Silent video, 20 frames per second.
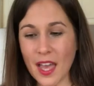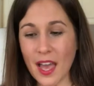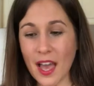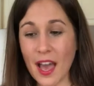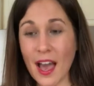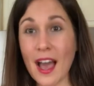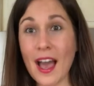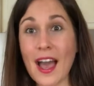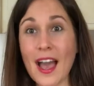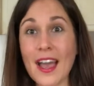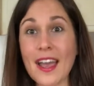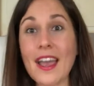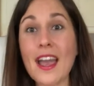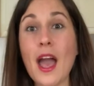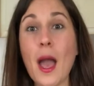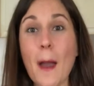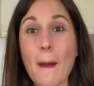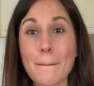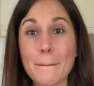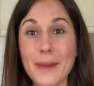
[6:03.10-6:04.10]
I
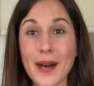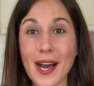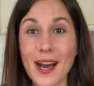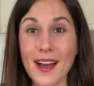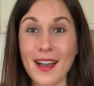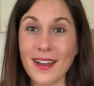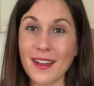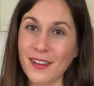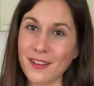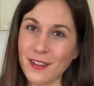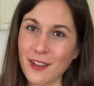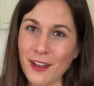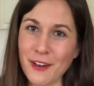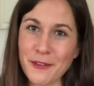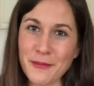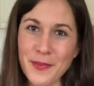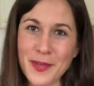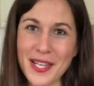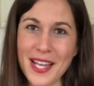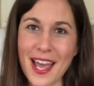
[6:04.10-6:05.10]
buy a lot
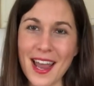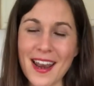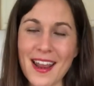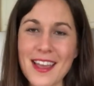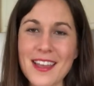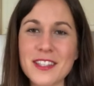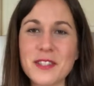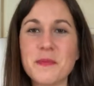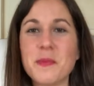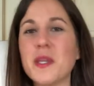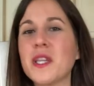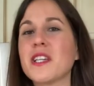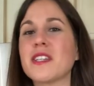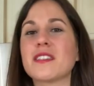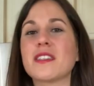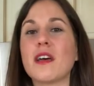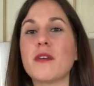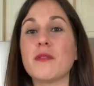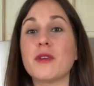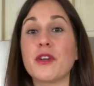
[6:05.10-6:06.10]
of bananas because
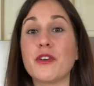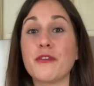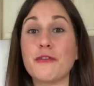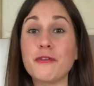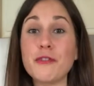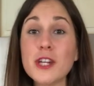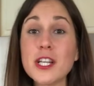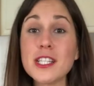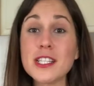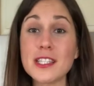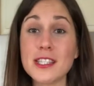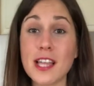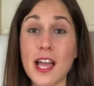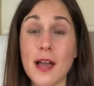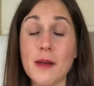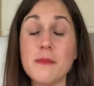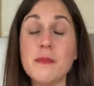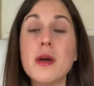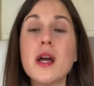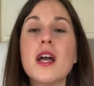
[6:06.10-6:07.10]
I want to freeze
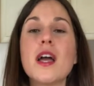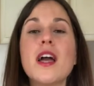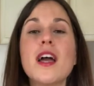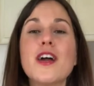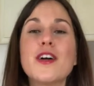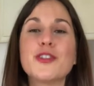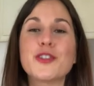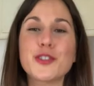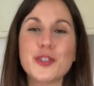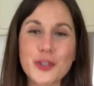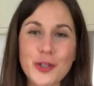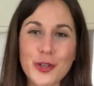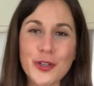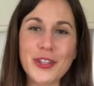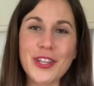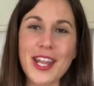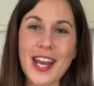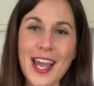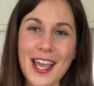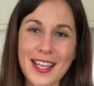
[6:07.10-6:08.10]
them so
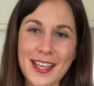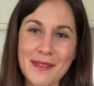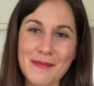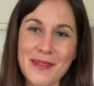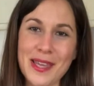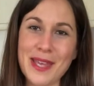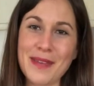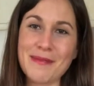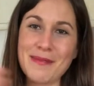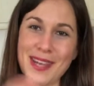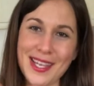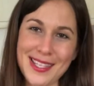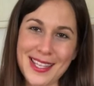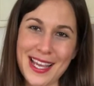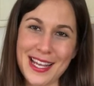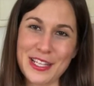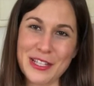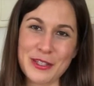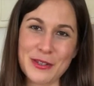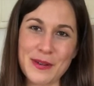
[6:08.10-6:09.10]
that I can make my
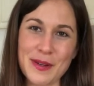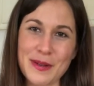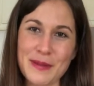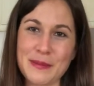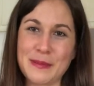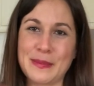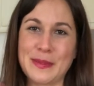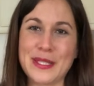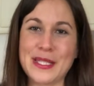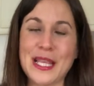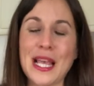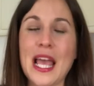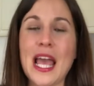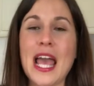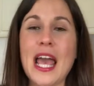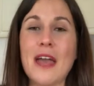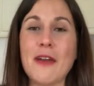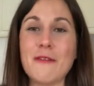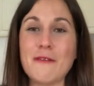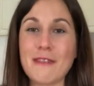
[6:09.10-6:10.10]
nicecreams
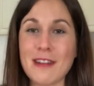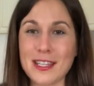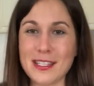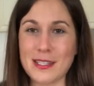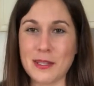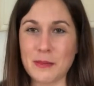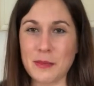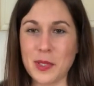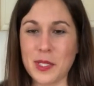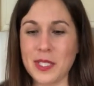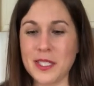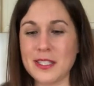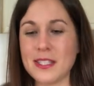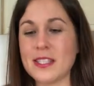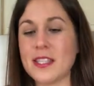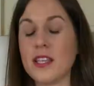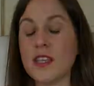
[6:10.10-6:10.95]
recipes.